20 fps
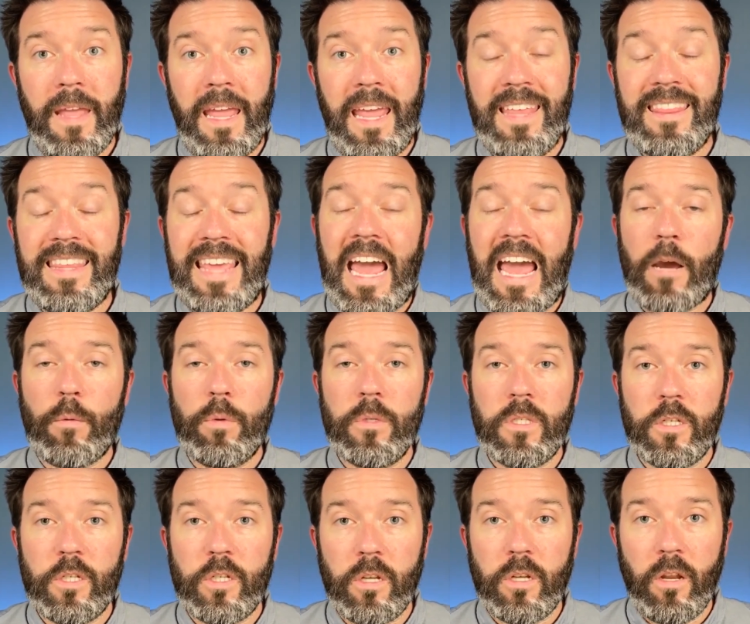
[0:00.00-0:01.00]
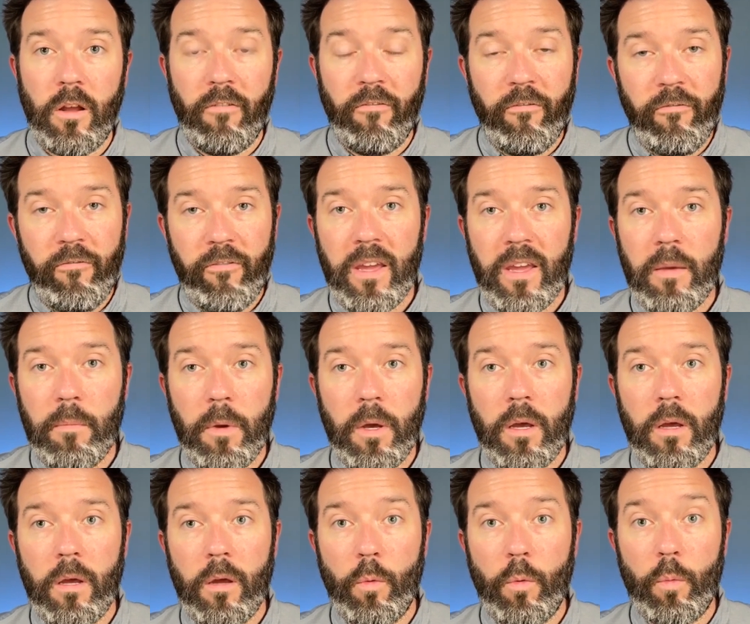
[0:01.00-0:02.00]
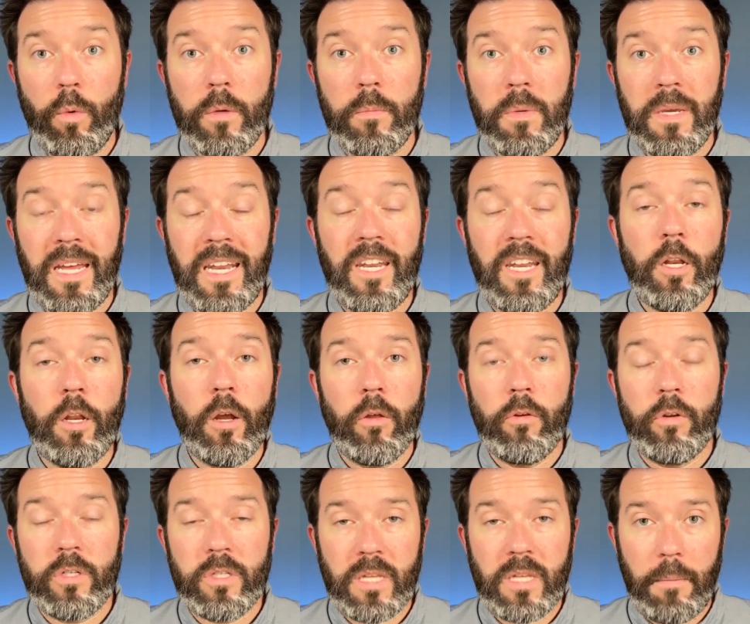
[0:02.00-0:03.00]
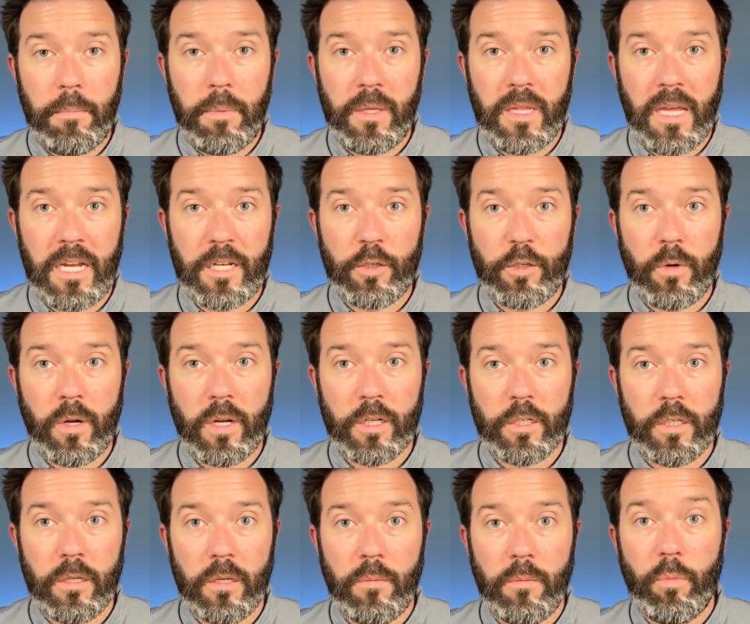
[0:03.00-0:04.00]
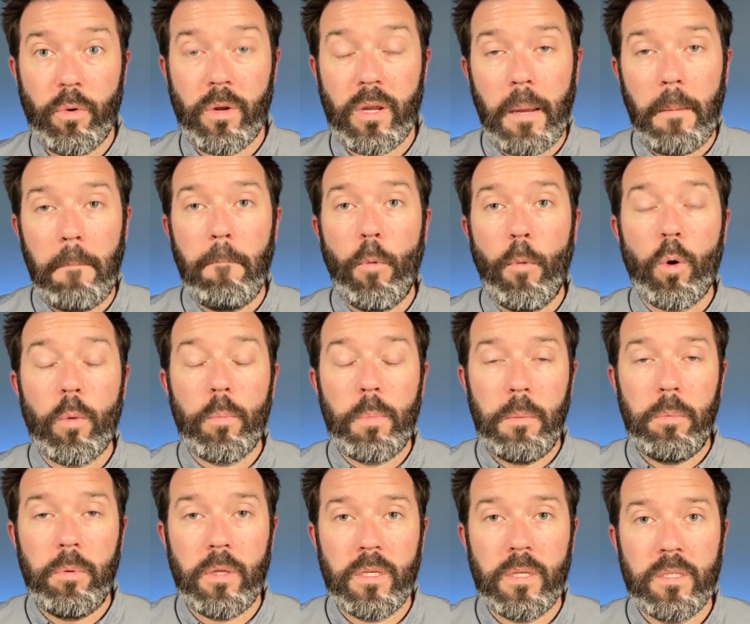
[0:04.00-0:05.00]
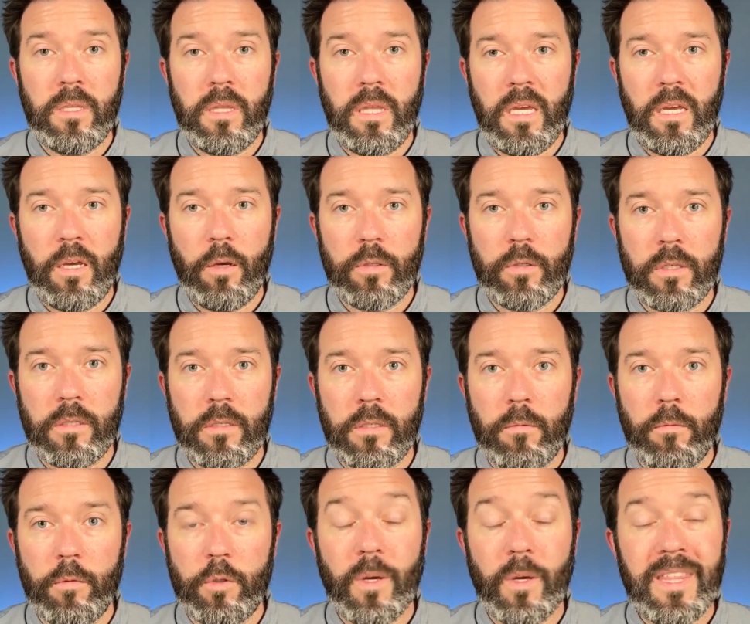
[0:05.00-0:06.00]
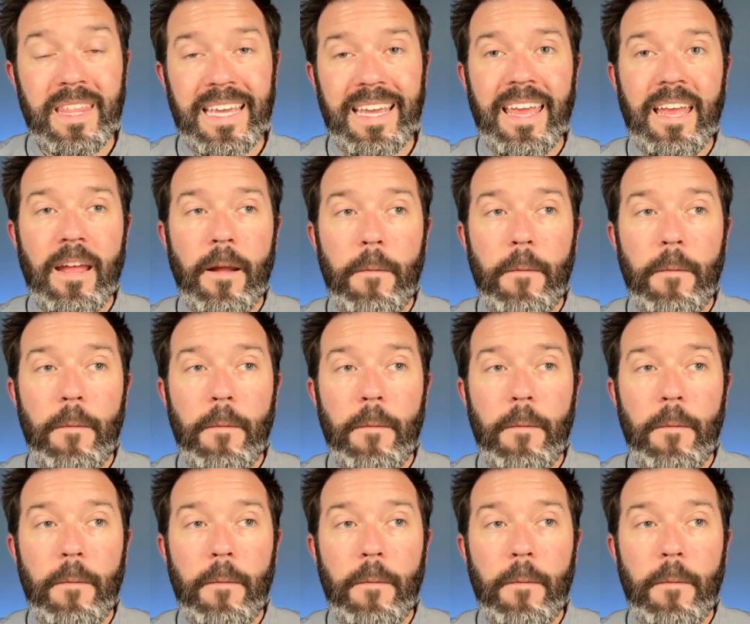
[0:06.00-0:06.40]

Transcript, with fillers: and the acquisition of Figma would be another step in that direction, bringing more people into the ecosystem. So I think